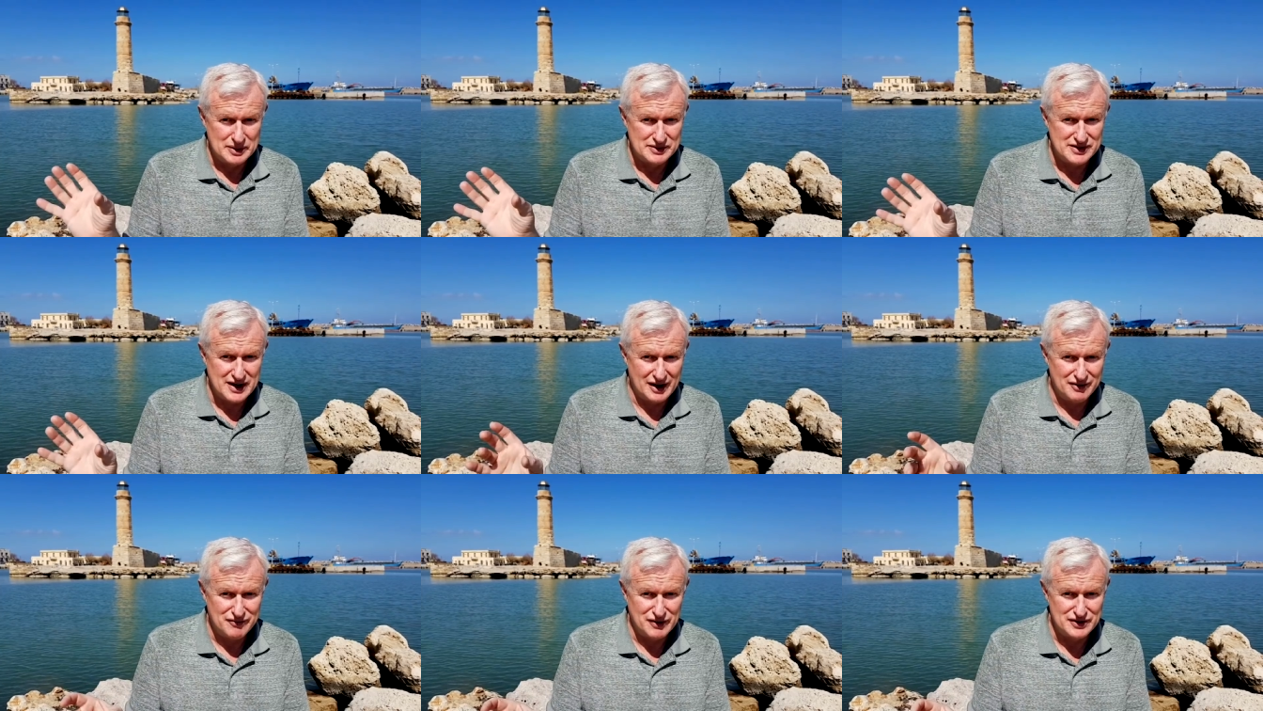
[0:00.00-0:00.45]
in
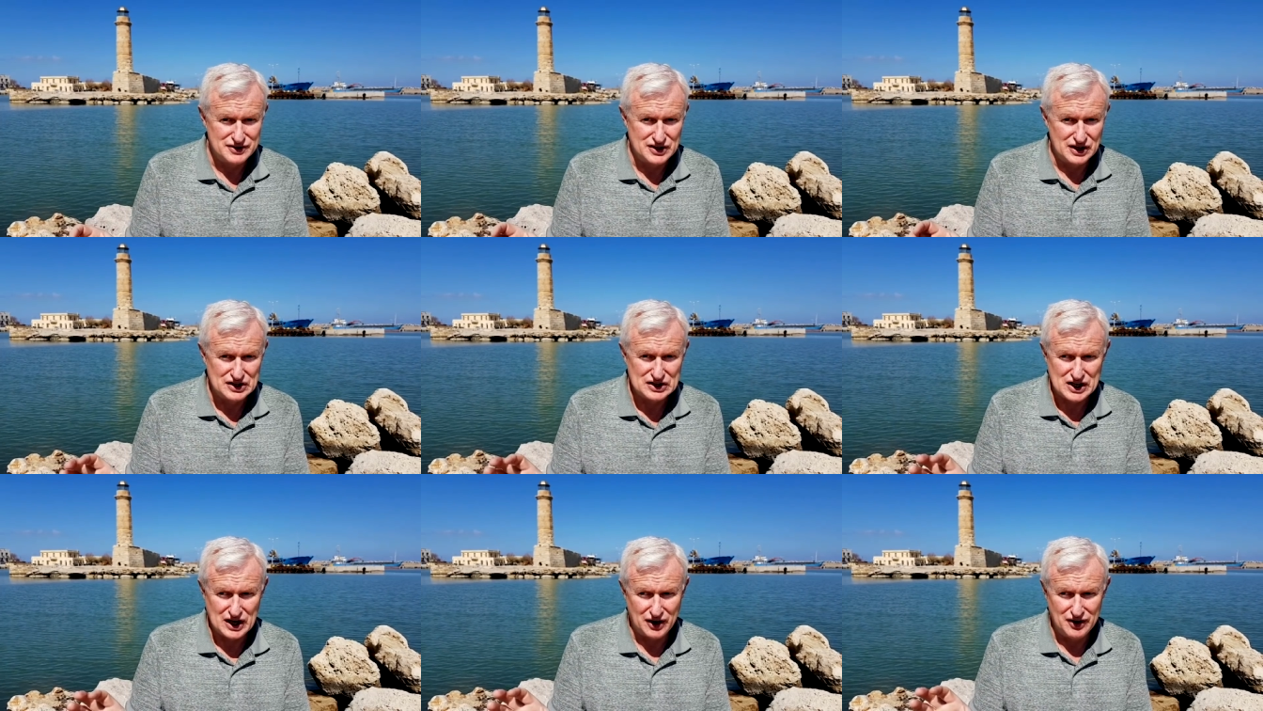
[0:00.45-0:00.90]
San
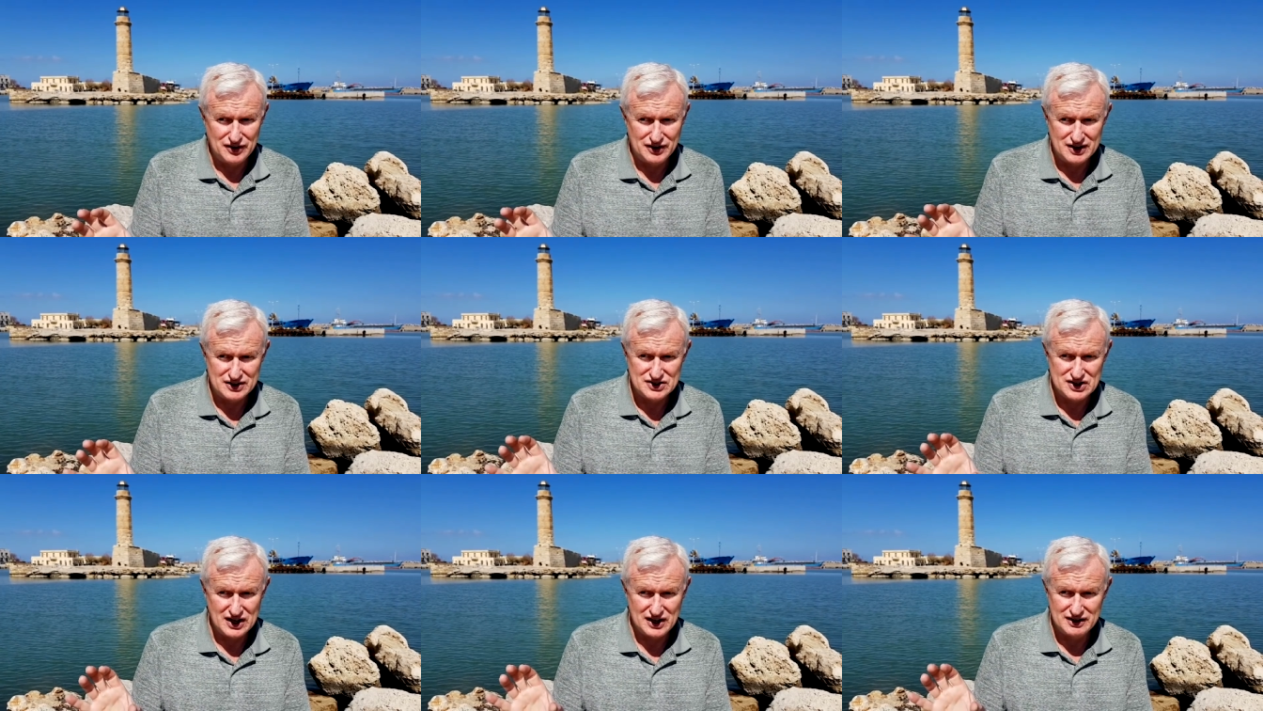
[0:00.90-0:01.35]
Francisco and
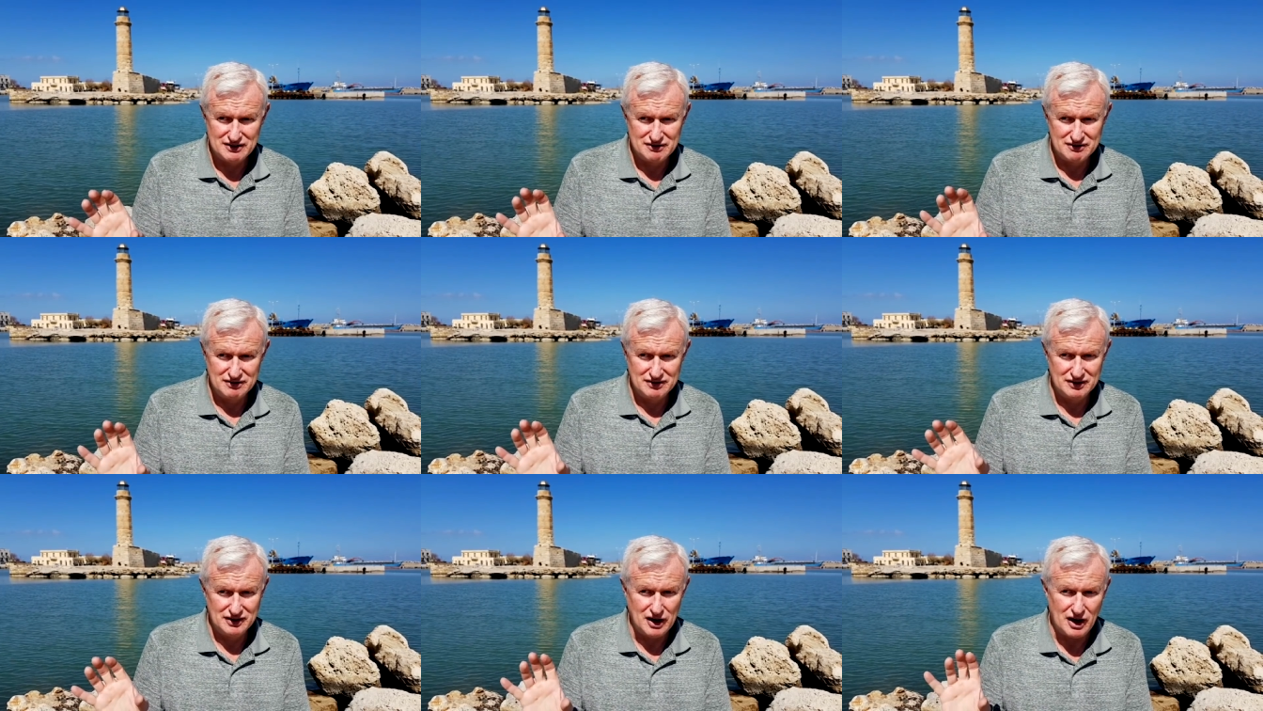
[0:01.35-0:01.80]
it said
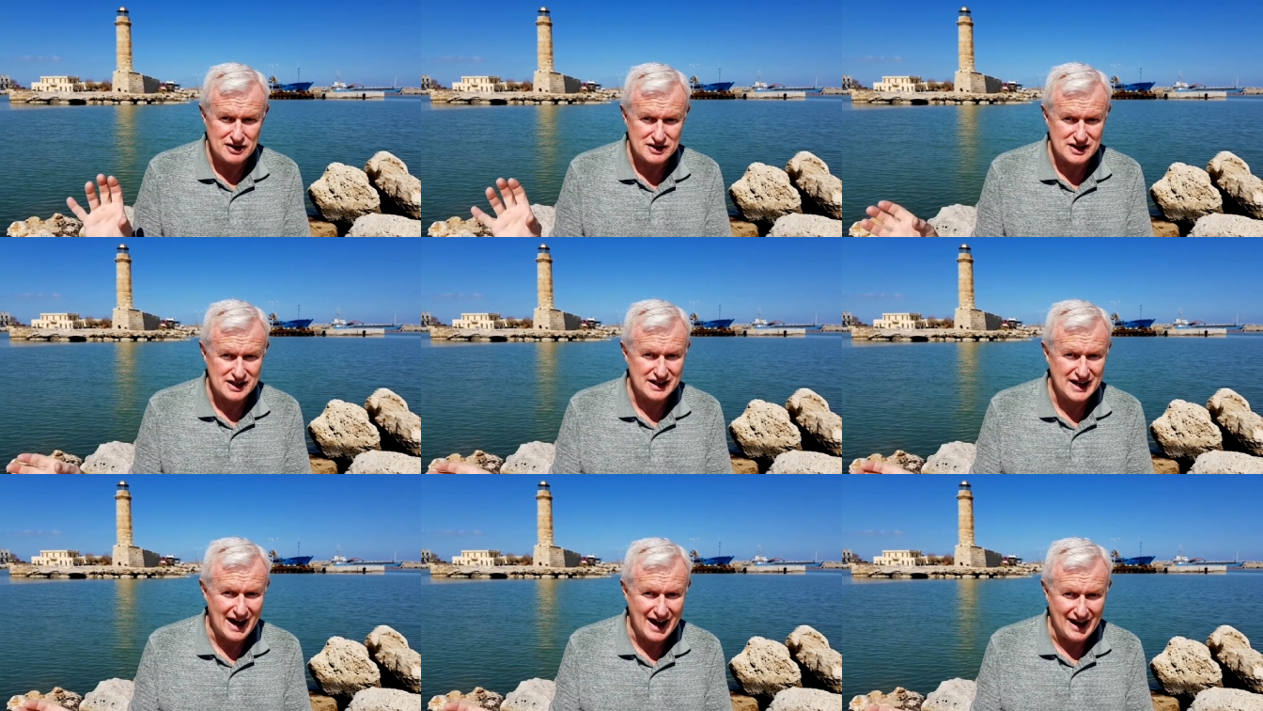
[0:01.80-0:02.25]

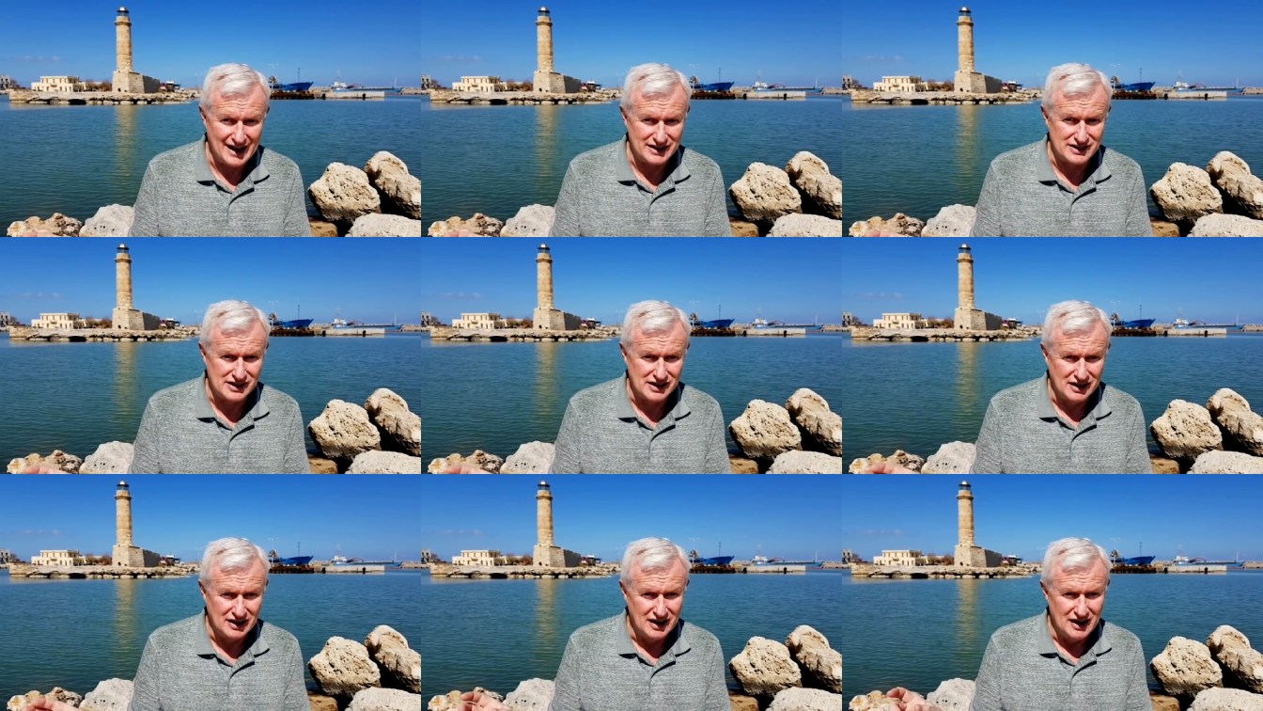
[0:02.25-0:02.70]
lost cat,